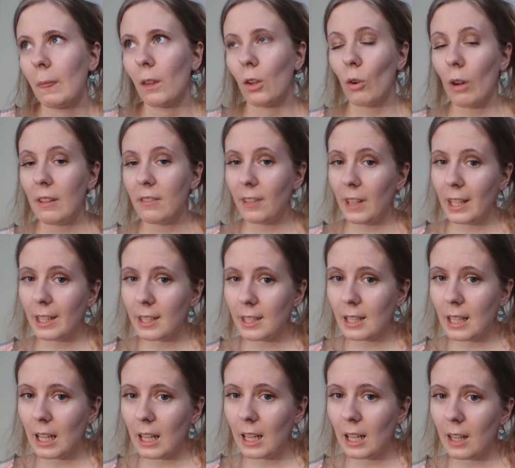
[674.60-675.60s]
great
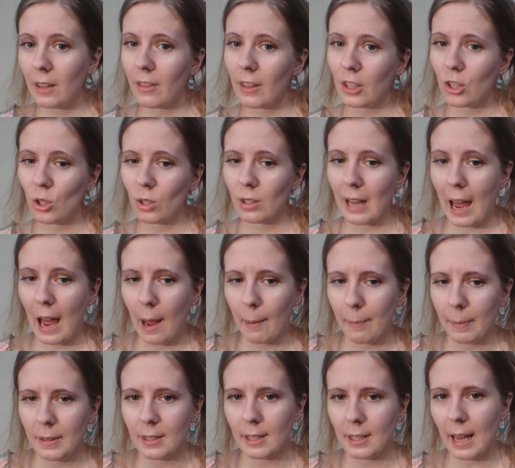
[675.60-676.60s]
fantasy that just
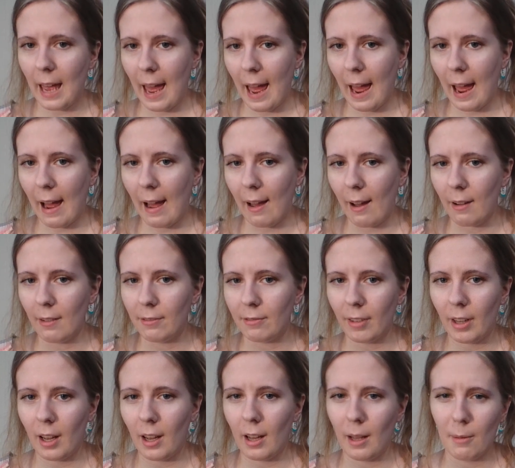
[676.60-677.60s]
happens to have
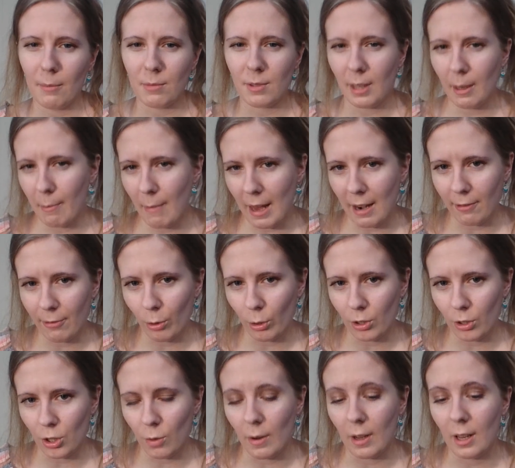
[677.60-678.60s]
some metaphor
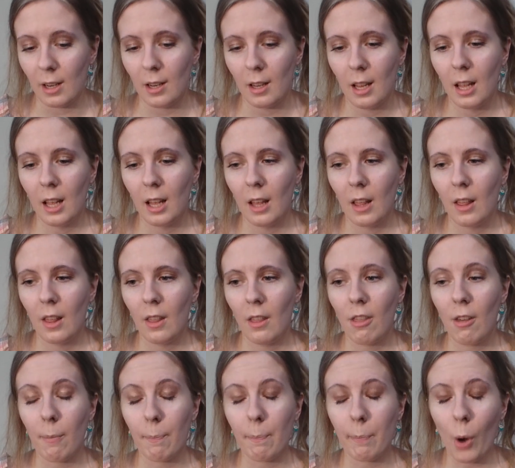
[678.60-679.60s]
to it.
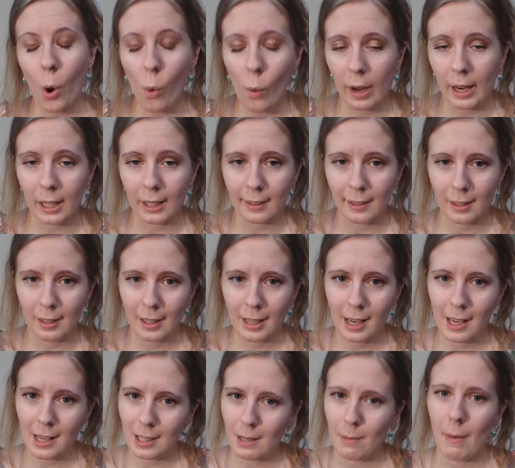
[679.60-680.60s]
The point
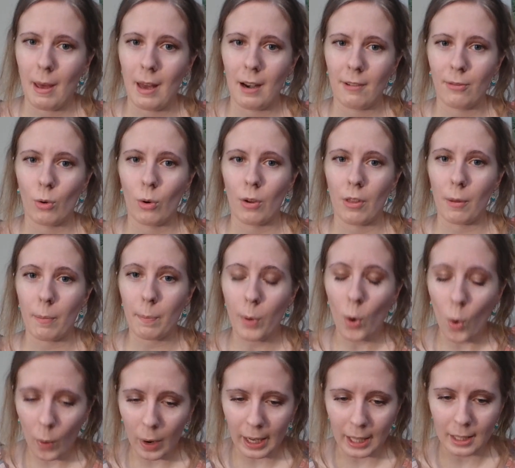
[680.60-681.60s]
is the metaphor. The
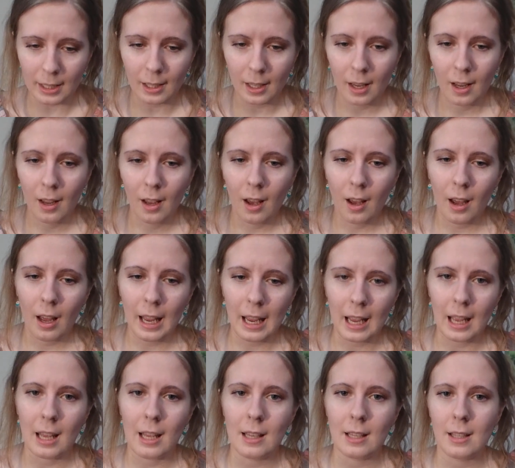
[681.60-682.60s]
point
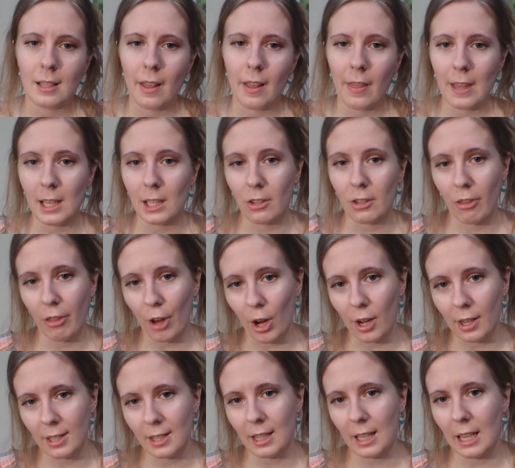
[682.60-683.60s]
is these
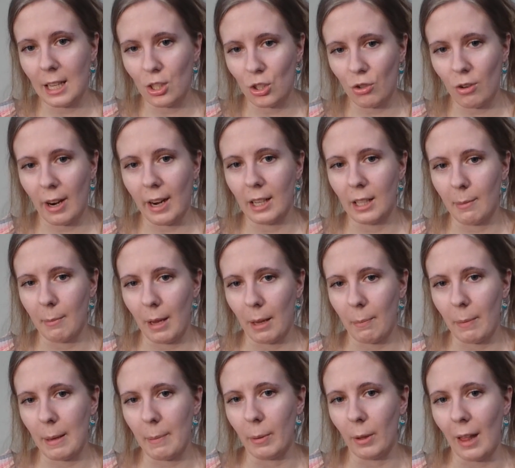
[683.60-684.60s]
thoughts that he's trying to
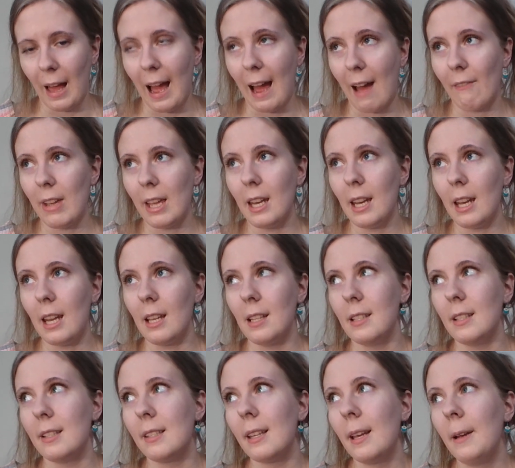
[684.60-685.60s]
make people have. It
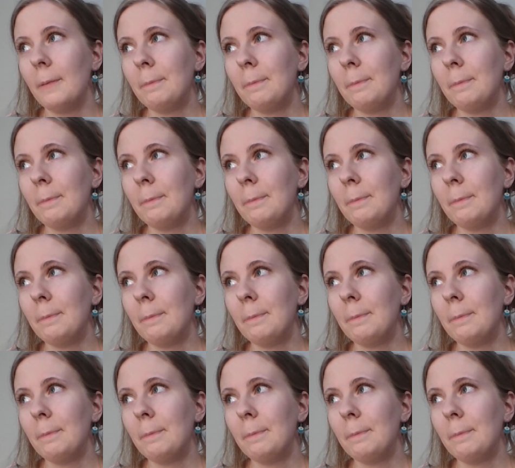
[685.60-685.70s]
is,